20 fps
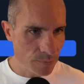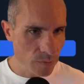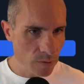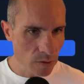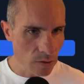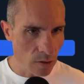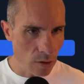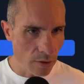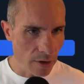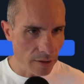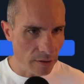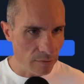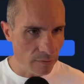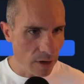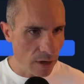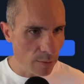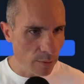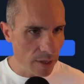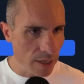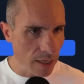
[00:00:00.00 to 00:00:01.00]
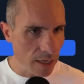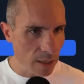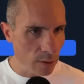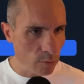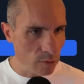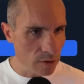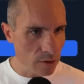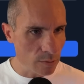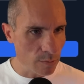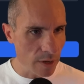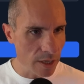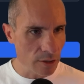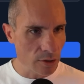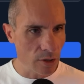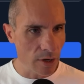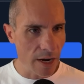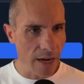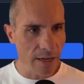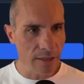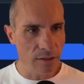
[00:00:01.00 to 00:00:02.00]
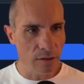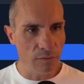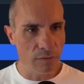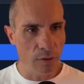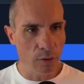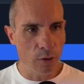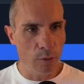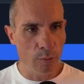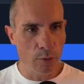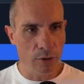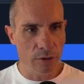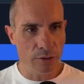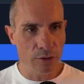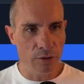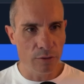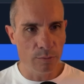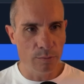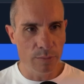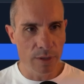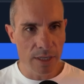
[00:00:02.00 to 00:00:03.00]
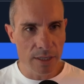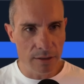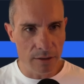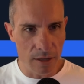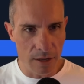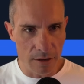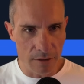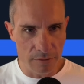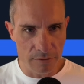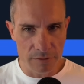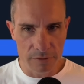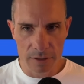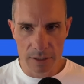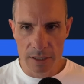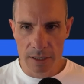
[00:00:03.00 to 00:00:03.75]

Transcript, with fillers: So at the very beginning, we'll just make sure it has a photo portrait of Beloved.